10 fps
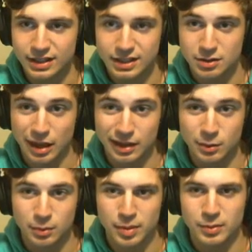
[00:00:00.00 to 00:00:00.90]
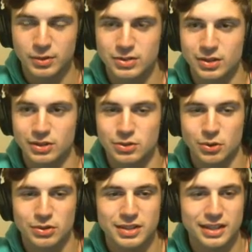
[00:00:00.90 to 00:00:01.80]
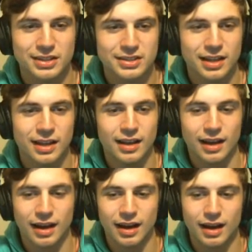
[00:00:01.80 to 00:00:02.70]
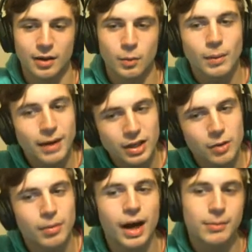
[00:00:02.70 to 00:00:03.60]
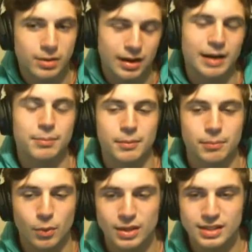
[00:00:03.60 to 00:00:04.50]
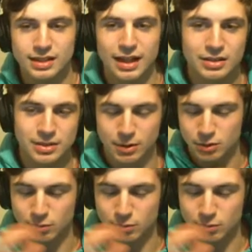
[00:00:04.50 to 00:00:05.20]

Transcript: Because lately when people use their troll slingers, one might go bomb alright, but Poison allows them